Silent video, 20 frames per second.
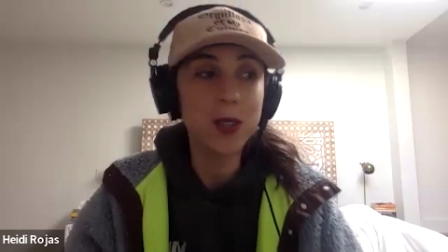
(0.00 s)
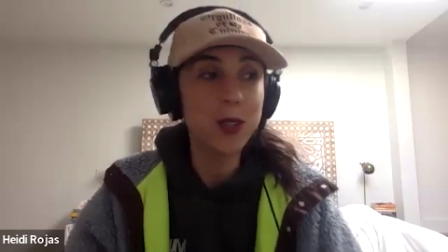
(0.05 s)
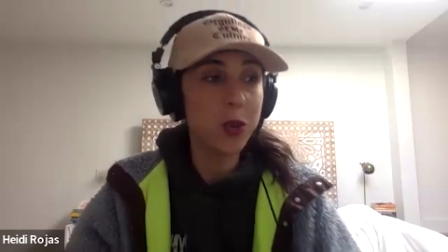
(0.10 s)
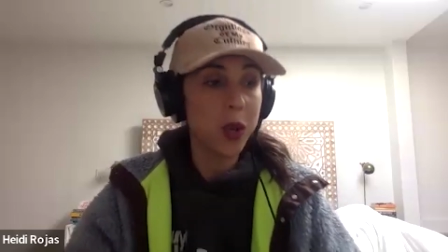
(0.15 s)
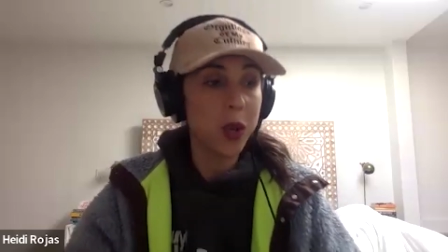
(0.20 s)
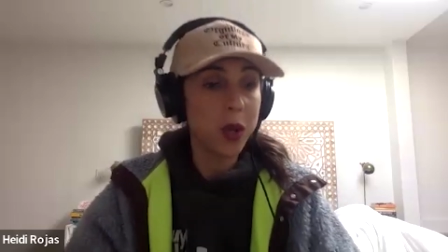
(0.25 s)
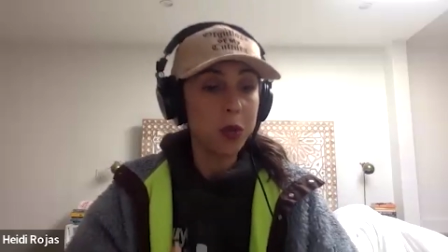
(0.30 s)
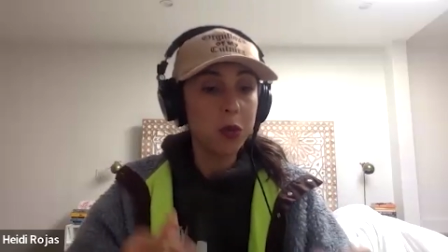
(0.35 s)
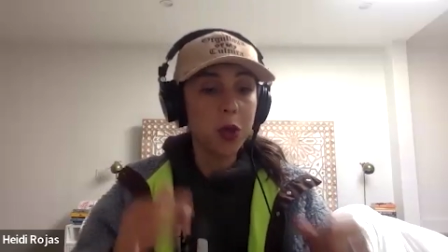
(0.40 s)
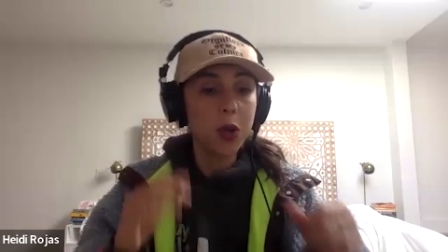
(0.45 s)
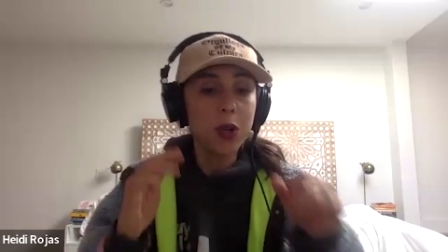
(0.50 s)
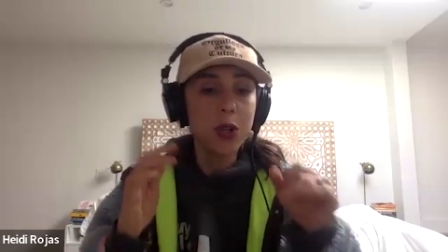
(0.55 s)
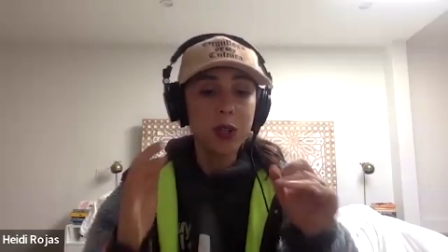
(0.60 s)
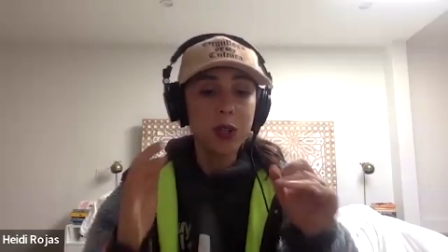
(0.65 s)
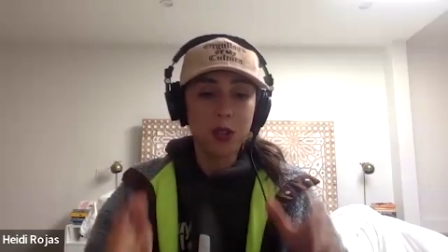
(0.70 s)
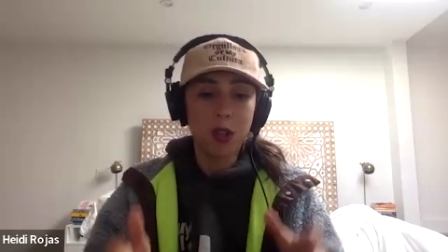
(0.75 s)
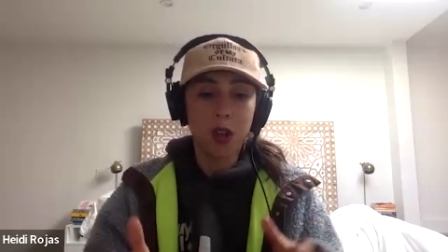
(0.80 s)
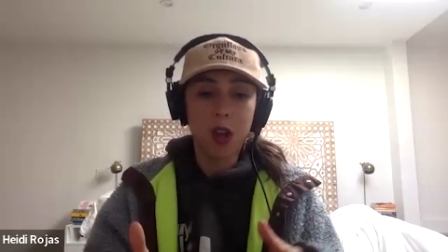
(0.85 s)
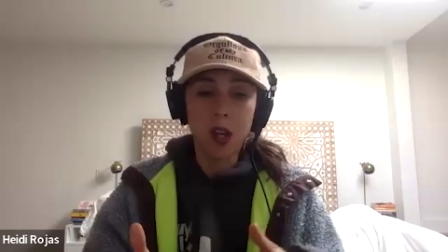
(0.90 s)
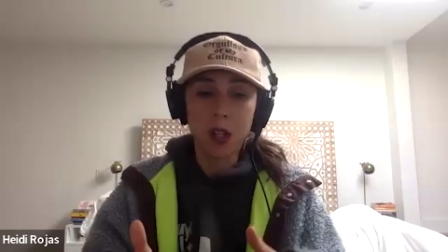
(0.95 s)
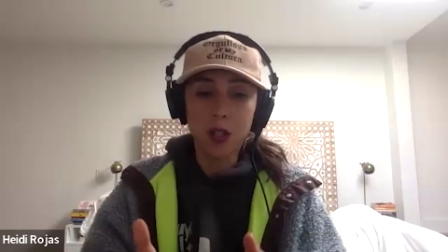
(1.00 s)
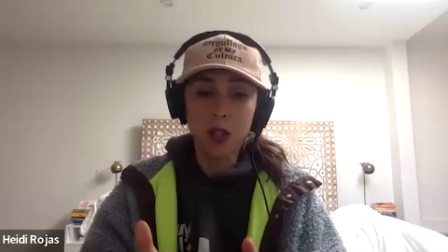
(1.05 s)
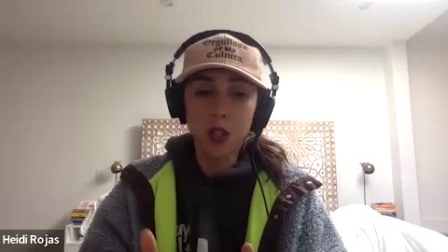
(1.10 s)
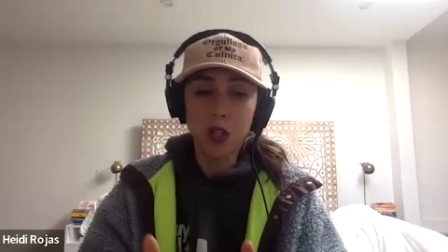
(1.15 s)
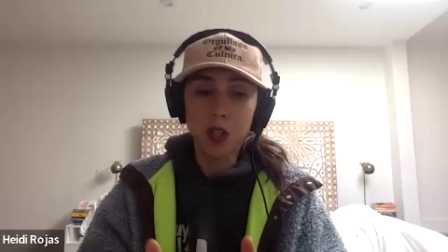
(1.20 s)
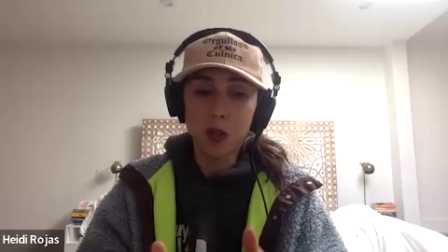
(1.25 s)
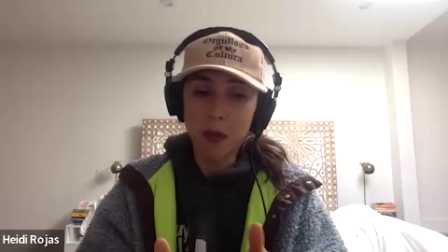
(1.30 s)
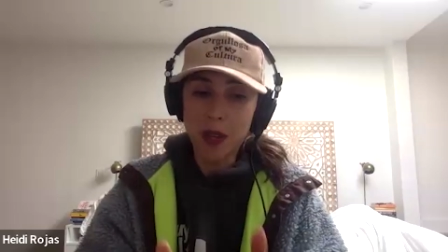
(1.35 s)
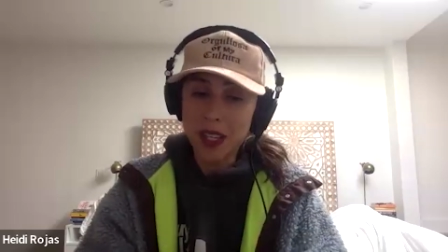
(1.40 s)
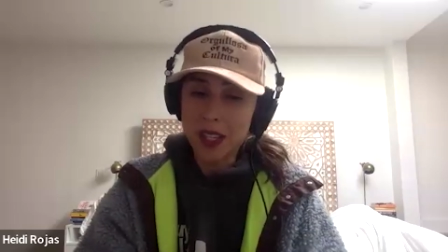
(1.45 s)
So I wrote a song
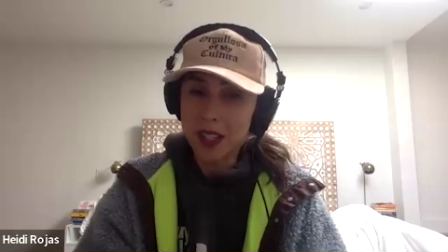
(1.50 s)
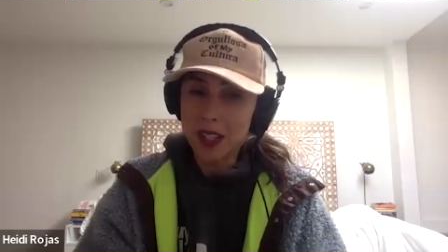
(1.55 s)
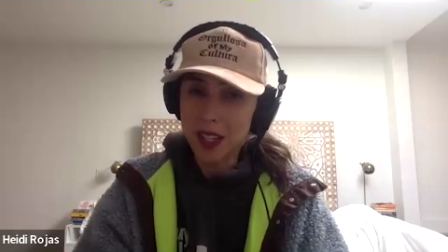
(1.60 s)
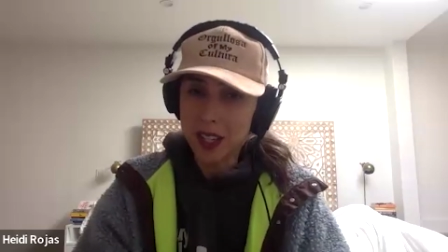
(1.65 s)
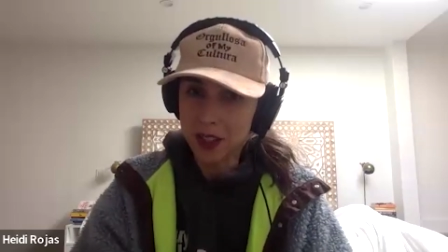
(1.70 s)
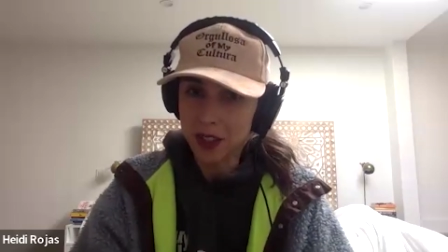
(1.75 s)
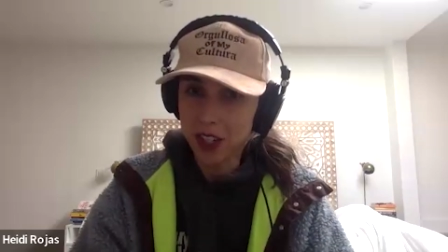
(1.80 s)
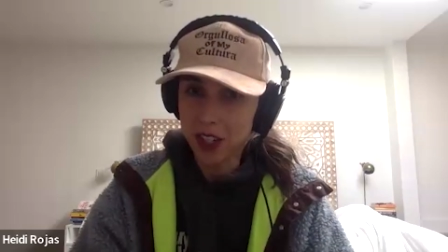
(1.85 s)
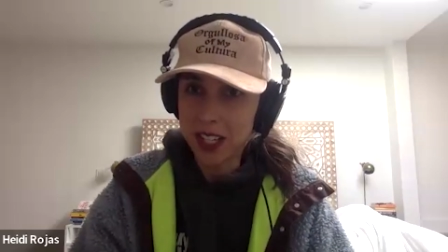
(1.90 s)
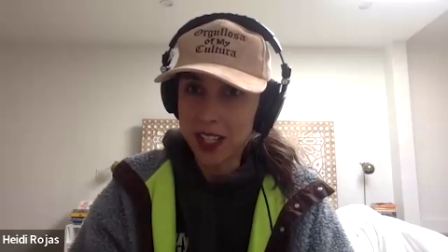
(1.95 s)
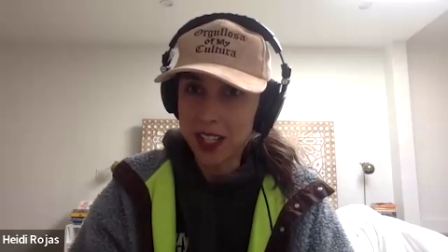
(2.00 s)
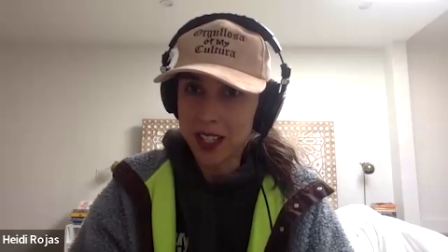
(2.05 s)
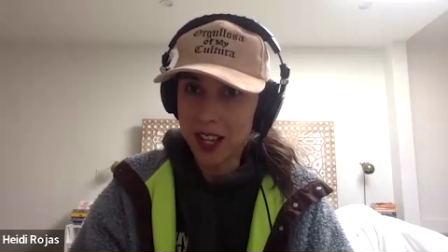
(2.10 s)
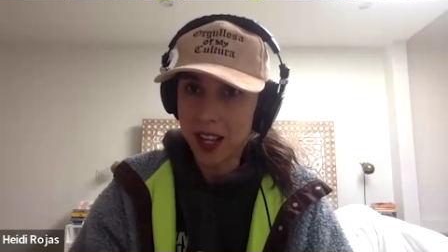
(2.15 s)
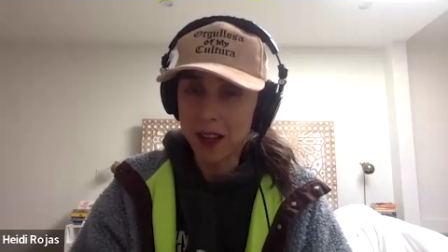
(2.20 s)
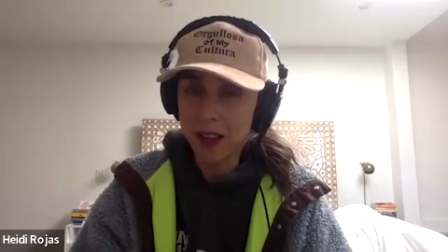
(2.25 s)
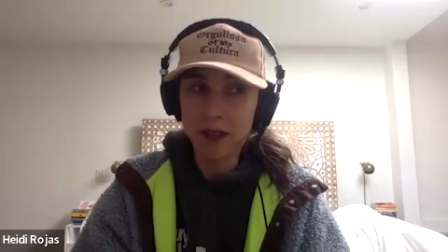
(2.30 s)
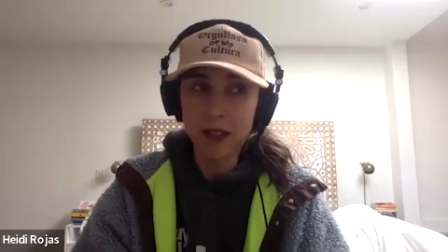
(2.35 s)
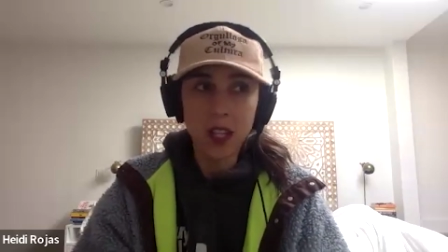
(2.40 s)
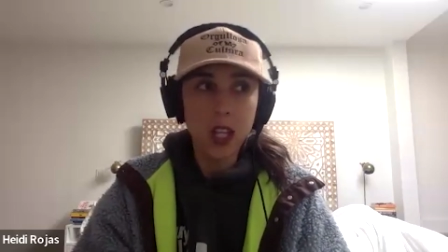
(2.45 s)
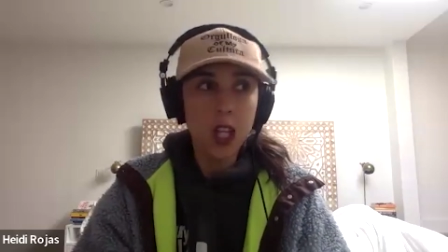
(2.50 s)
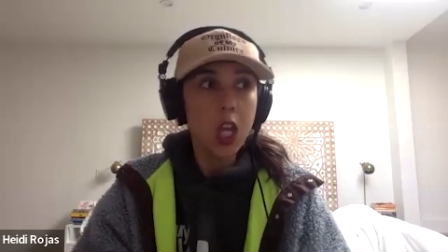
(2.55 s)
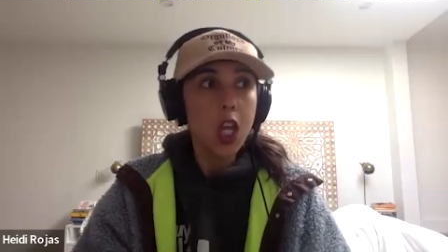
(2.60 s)
to my 6th grade self